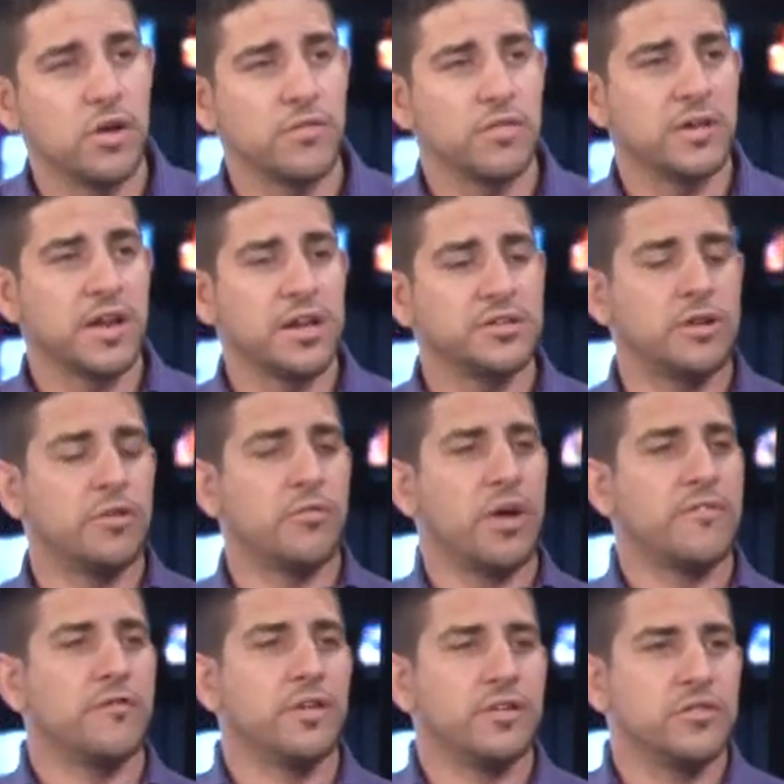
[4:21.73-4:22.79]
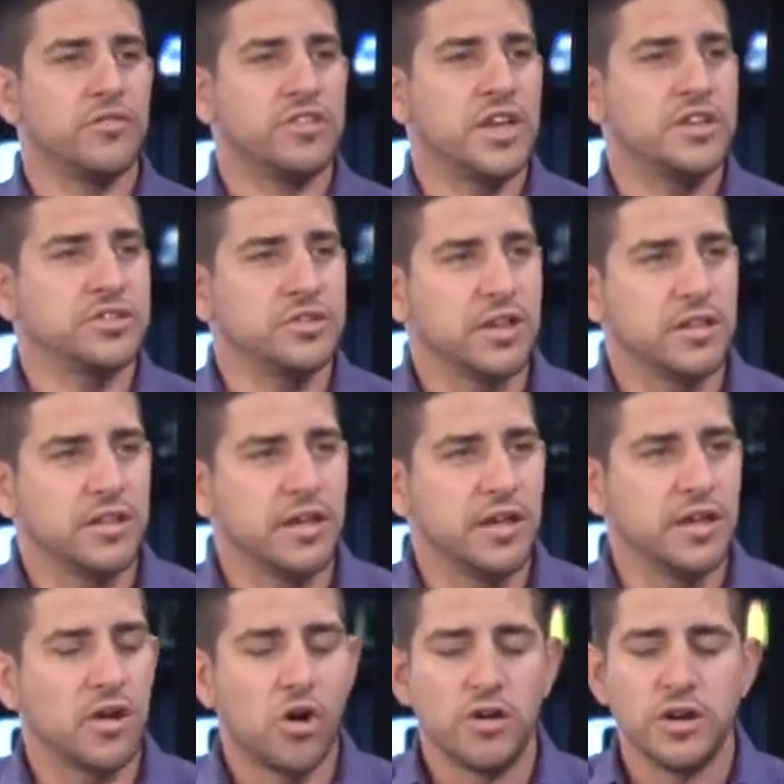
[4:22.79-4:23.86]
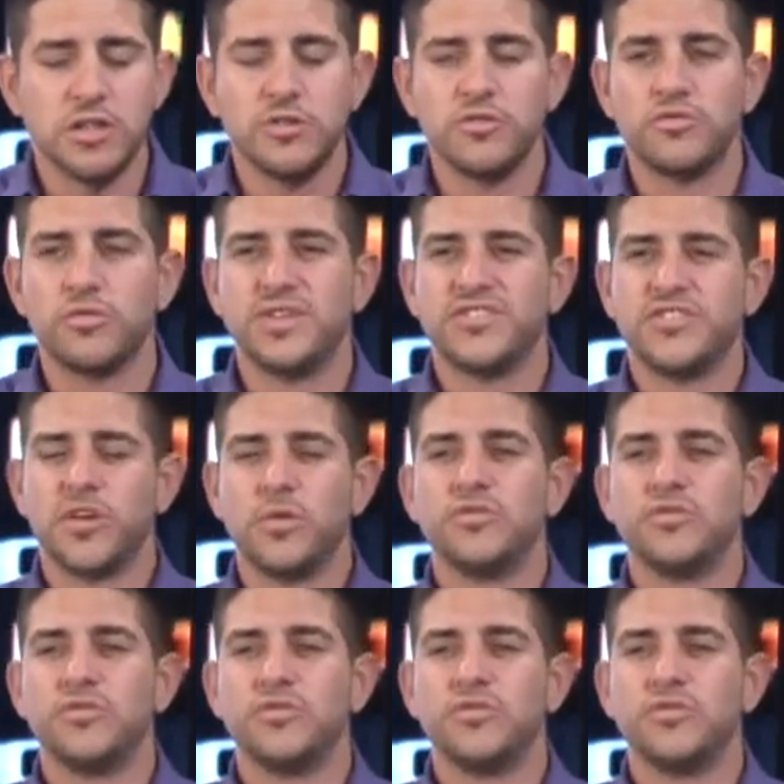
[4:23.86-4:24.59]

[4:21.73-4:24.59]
of the National Rifle Association and the gun industry is so